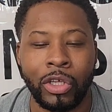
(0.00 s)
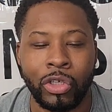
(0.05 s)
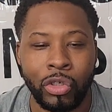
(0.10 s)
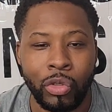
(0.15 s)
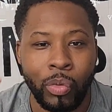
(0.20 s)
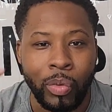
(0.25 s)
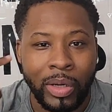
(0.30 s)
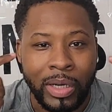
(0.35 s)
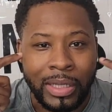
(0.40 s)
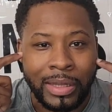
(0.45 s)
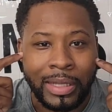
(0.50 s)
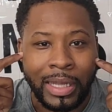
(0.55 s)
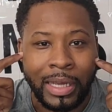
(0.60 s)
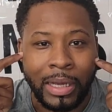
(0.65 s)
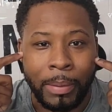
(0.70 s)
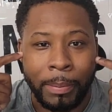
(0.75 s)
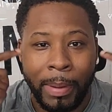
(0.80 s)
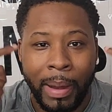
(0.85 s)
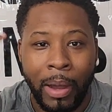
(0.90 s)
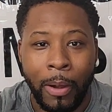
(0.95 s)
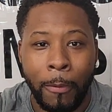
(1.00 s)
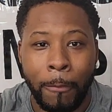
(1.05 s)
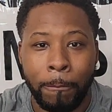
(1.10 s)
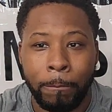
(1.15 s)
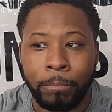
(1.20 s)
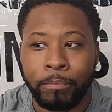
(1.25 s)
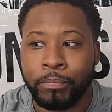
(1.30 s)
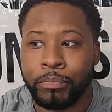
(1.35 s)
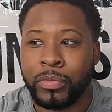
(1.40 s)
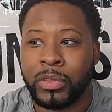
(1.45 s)
You want to think about
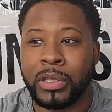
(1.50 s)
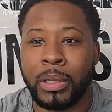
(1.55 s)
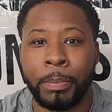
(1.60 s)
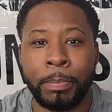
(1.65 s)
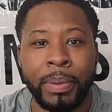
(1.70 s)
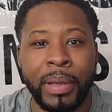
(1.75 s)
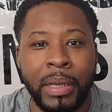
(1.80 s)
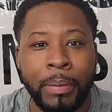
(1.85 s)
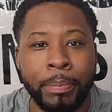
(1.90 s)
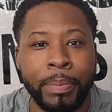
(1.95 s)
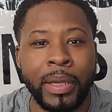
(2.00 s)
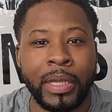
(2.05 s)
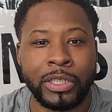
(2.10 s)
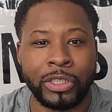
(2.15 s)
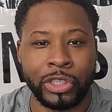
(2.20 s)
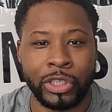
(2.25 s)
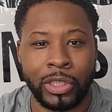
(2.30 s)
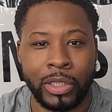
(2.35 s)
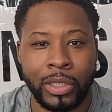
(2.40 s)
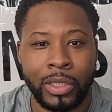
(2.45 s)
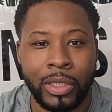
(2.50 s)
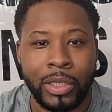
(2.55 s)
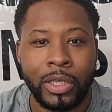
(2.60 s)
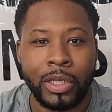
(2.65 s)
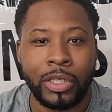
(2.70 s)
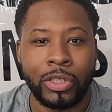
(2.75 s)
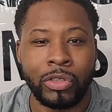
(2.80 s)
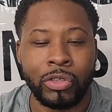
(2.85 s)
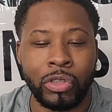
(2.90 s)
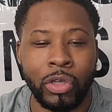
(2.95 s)
the big picture.
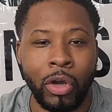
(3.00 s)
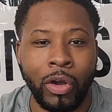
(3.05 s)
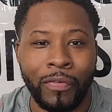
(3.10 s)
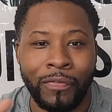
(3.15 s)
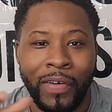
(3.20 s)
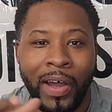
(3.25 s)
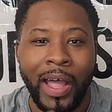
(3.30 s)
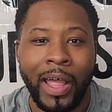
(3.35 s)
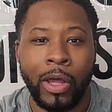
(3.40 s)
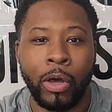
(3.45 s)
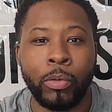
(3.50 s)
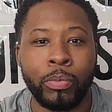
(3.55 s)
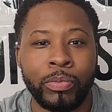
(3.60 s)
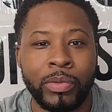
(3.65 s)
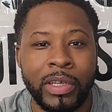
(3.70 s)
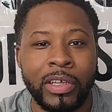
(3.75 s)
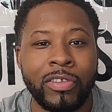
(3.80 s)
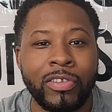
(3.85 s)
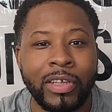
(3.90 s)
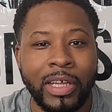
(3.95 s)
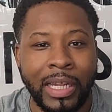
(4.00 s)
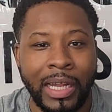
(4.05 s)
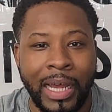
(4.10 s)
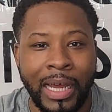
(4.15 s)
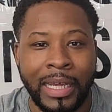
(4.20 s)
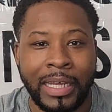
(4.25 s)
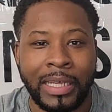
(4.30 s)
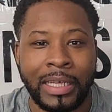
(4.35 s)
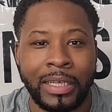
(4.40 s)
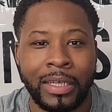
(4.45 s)
If I help this
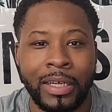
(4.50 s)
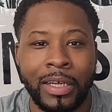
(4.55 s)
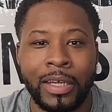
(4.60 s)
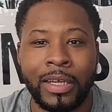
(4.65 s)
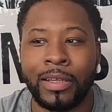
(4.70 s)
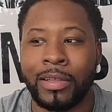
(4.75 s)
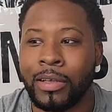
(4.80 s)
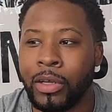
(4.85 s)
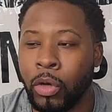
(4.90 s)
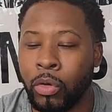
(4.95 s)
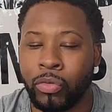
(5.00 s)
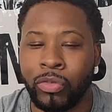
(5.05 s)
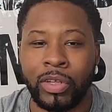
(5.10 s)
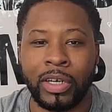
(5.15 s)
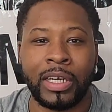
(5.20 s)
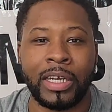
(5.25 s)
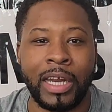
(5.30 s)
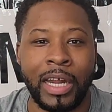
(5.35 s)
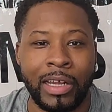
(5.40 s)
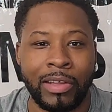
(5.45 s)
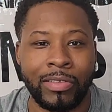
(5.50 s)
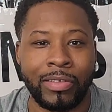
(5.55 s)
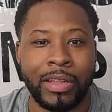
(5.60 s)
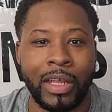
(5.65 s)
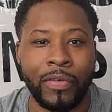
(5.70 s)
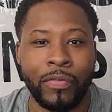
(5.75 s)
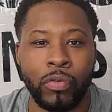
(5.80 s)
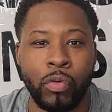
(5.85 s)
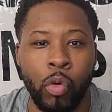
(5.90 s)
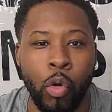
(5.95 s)
client go to the next
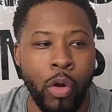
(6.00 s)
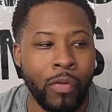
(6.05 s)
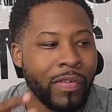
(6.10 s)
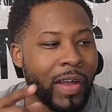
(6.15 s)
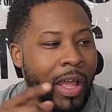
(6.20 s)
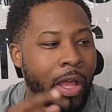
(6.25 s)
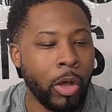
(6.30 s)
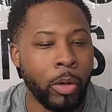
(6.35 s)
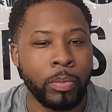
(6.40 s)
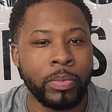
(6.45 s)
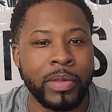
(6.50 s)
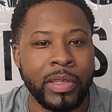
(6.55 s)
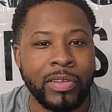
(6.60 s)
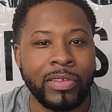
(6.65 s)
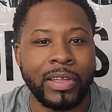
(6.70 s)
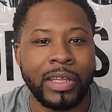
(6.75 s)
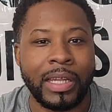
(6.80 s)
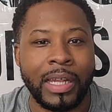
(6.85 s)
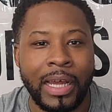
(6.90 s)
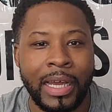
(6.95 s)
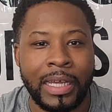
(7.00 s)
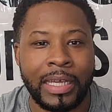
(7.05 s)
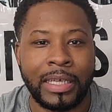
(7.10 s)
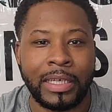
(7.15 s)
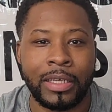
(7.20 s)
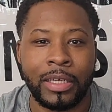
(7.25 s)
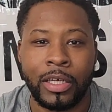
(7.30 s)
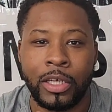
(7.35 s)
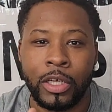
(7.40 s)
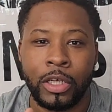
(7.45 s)
level, or if I help this
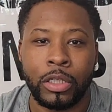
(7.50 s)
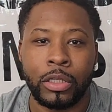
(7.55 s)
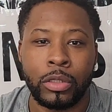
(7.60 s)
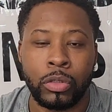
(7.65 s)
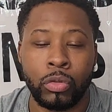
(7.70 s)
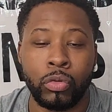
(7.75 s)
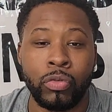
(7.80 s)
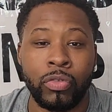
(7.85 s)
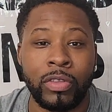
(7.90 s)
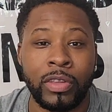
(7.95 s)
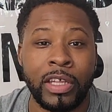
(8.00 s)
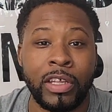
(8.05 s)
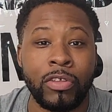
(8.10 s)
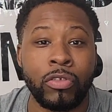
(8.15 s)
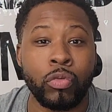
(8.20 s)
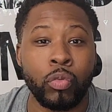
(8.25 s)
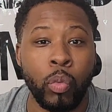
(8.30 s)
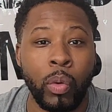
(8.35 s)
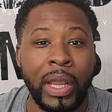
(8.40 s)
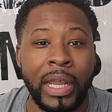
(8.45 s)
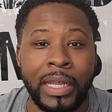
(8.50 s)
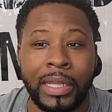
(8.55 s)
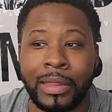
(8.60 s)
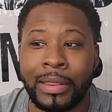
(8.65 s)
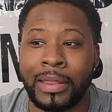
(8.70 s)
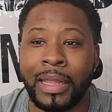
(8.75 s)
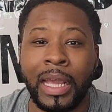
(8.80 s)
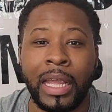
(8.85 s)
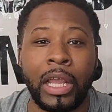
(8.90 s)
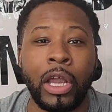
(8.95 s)
client lose this
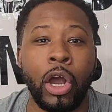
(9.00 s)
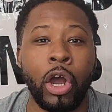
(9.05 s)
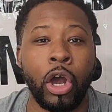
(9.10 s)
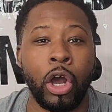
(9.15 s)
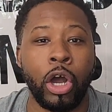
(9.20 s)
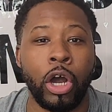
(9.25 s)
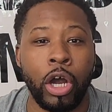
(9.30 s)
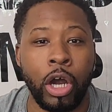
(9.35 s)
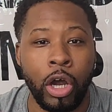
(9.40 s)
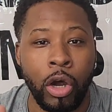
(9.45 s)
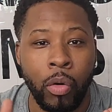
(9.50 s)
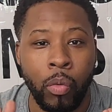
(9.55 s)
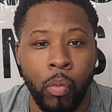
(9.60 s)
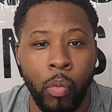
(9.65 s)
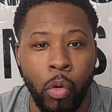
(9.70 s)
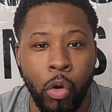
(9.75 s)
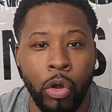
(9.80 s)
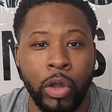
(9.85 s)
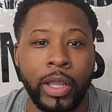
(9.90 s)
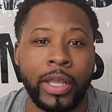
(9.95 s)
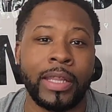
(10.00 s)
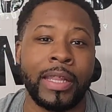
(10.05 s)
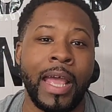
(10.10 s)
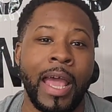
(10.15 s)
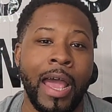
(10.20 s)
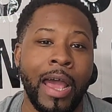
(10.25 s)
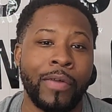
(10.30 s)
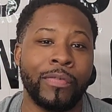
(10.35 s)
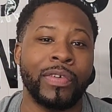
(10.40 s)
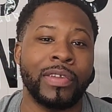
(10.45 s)
weight, they are a walking
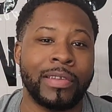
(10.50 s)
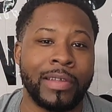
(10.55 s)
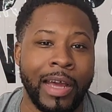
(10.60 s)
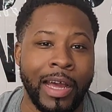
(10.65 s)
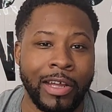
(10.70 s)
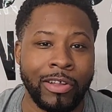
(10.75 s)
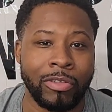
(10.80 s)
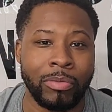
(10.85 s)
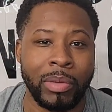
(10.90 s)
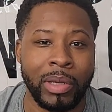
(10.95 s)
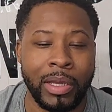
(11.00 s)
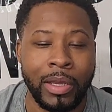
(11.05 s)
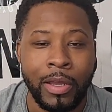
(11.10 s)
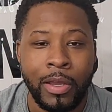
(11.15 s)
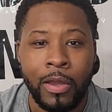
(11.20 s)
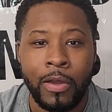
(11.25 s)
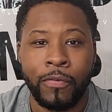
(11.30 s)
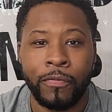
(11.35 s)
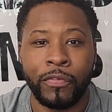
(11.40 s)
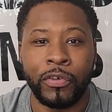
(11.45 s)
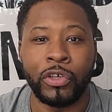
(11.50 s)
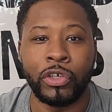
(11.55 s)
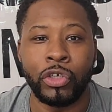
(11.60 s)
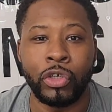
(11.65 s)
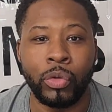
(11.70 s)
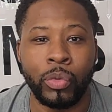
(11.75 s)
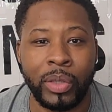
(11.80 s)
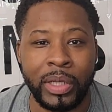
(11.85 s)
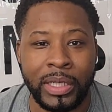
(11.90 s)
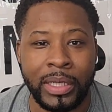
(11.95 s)
advertisement for
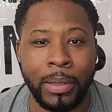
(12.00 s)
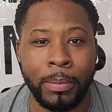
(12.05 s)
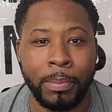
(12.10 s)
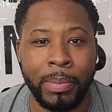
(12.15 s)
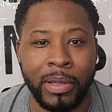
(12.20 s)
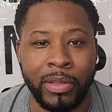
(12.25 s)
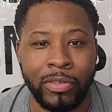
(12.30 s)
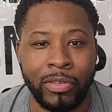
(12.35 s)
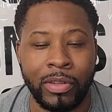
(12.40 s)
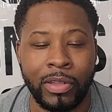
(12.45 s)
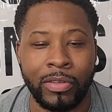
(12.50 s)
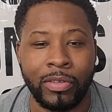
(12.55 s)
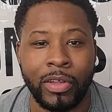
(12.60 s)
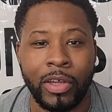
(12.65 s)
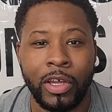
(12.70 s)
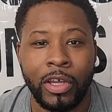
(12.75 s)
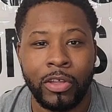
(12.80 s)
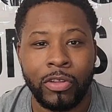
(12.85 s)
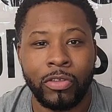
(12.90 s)
you and your business.